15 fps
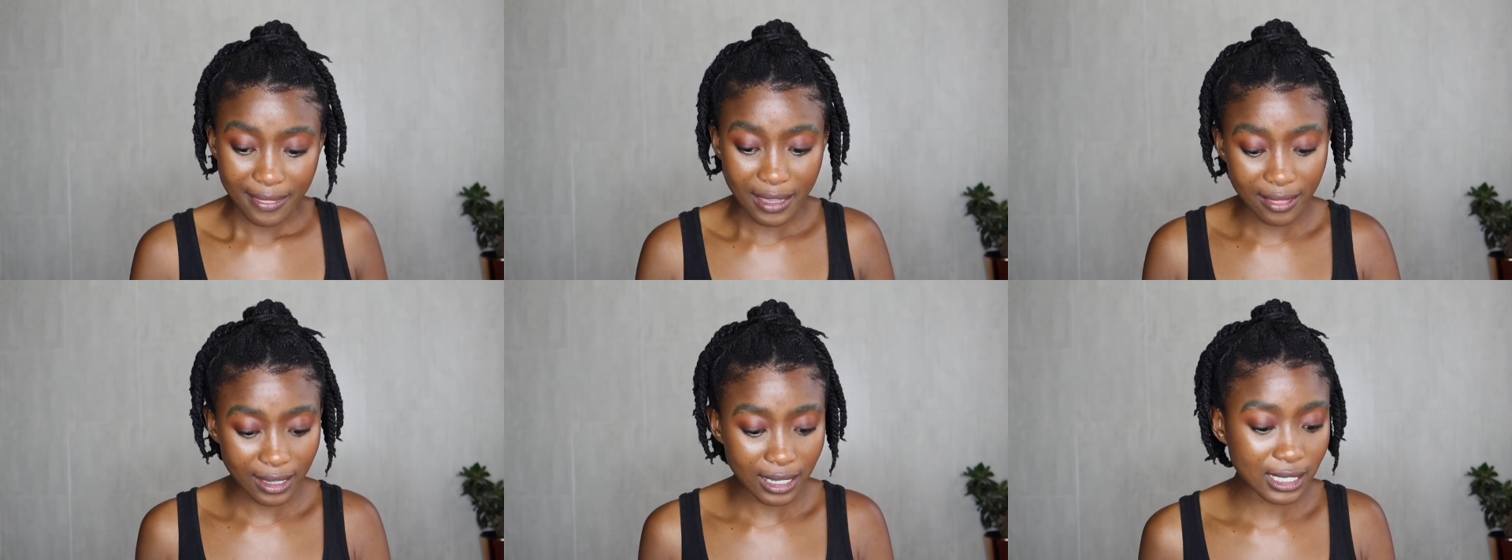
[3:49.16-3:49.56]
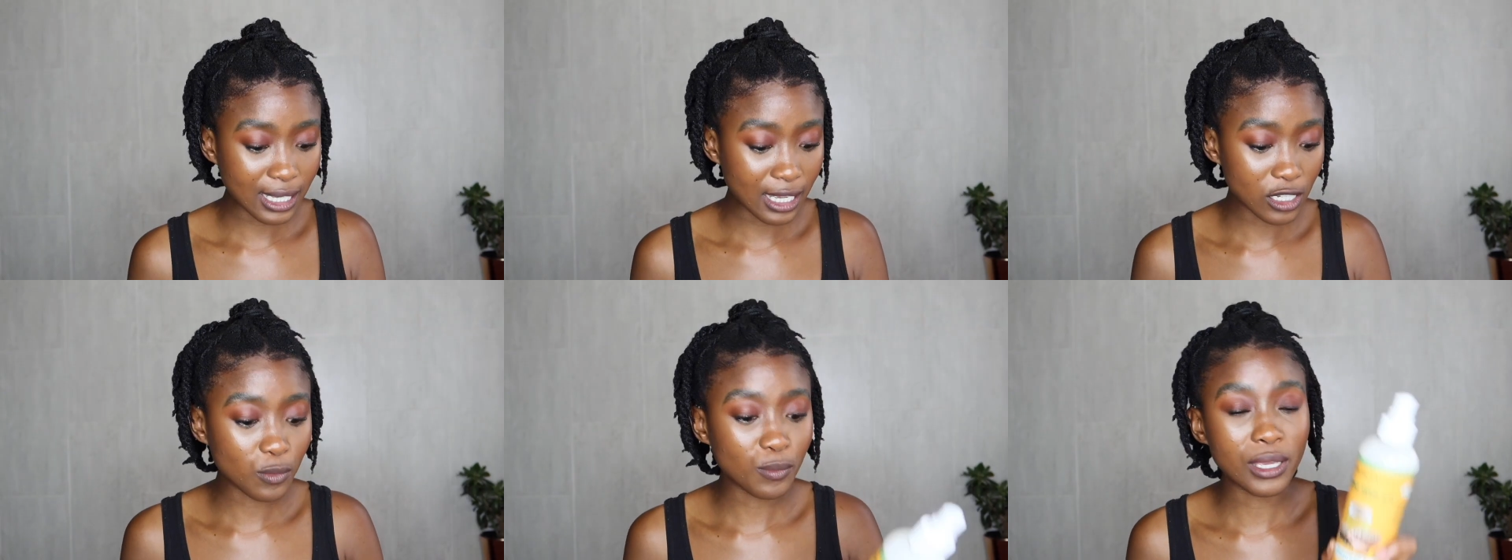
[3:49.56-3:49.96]
Then they
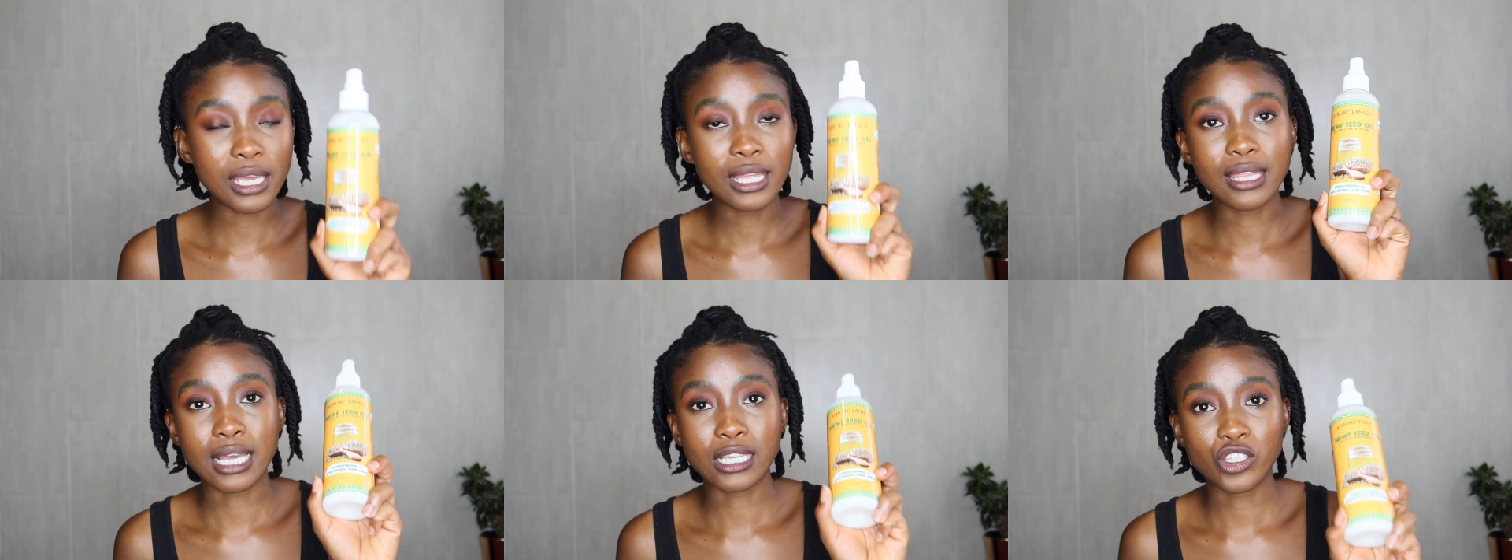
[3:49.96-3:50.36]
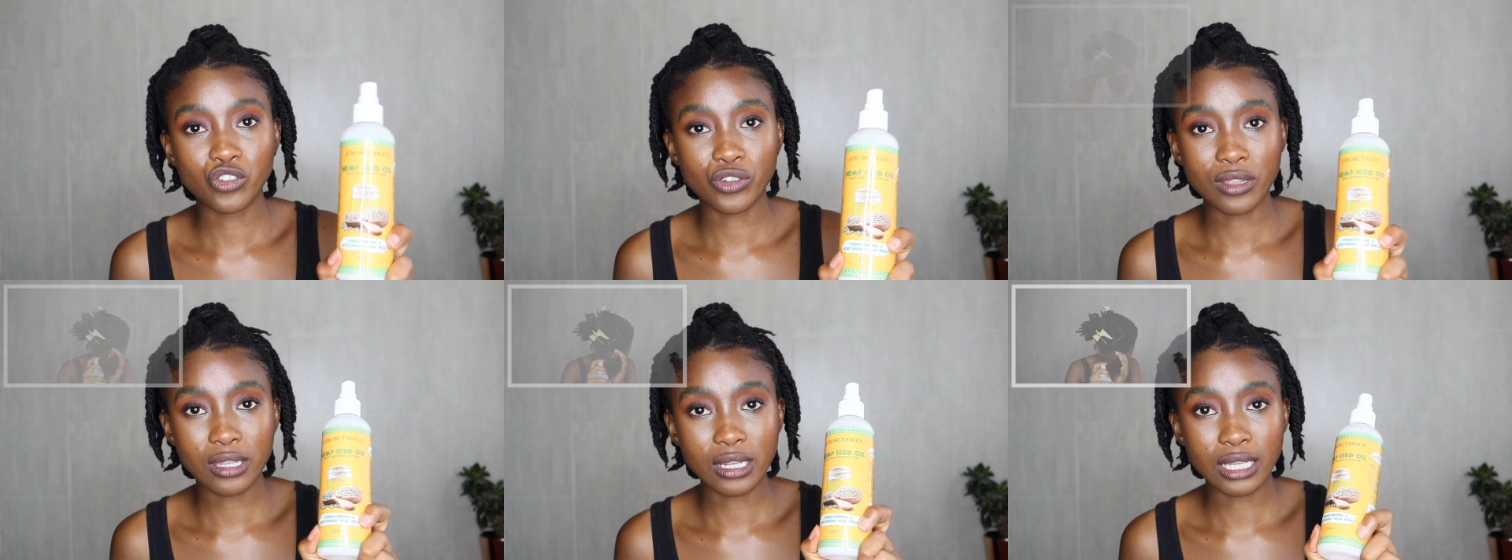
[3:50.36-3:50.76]
sent me their
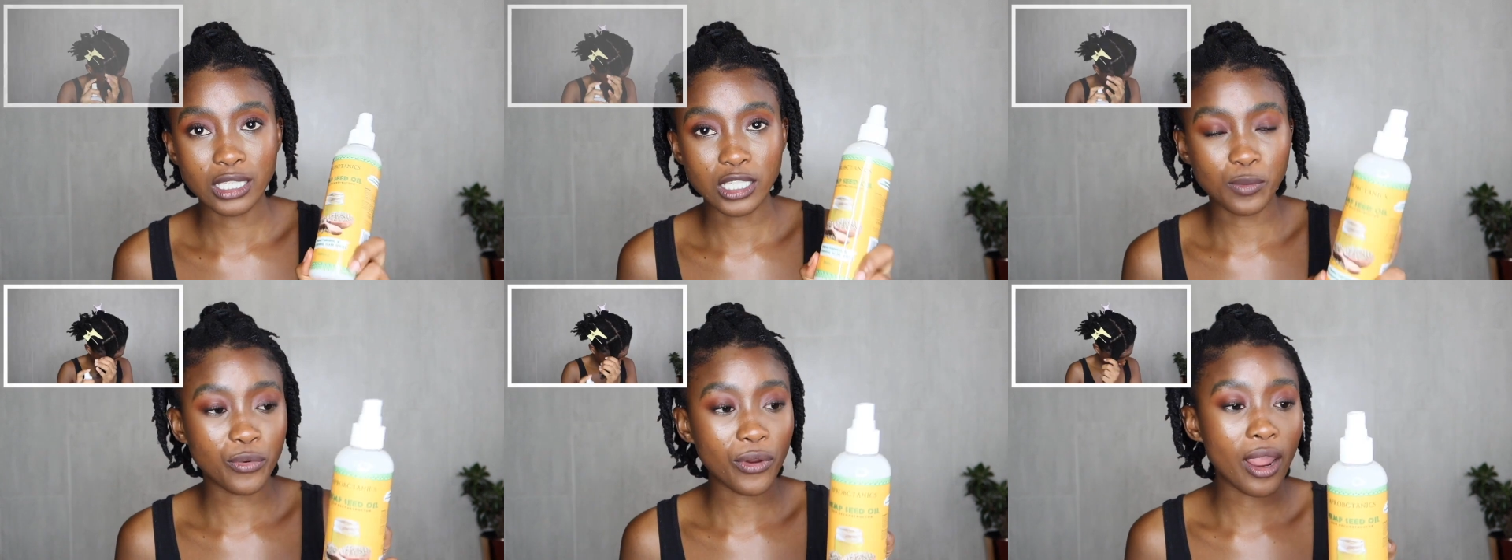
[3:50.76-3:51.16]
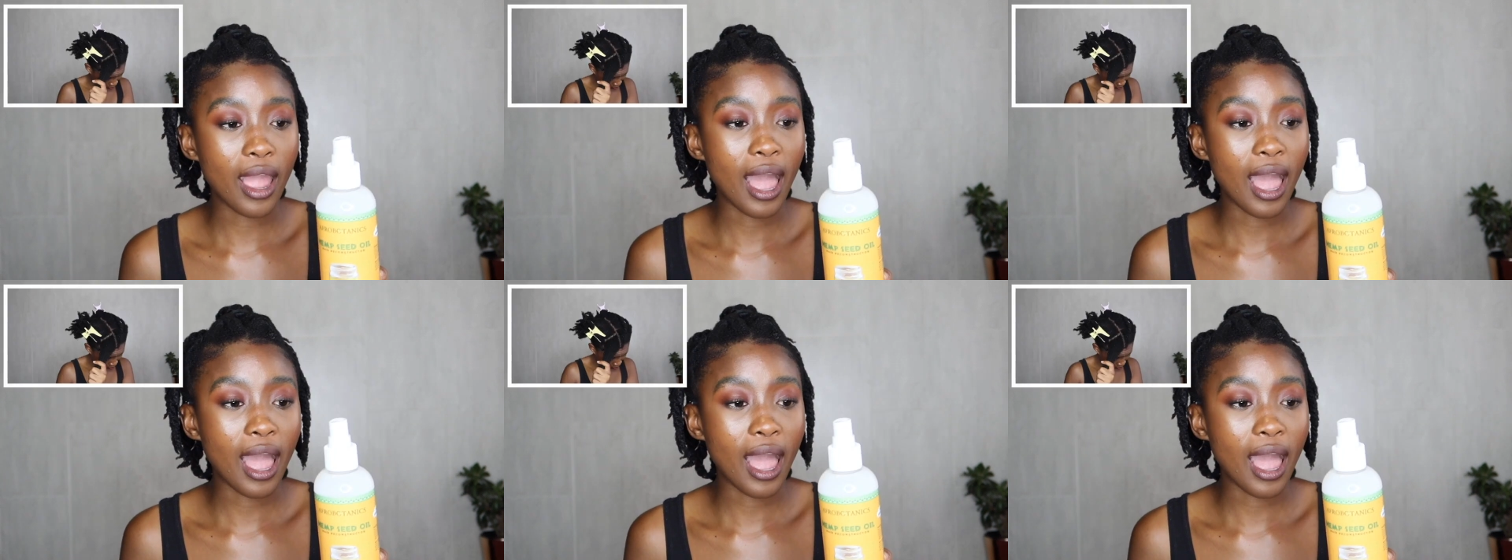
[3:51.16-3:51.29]
strengthening spray.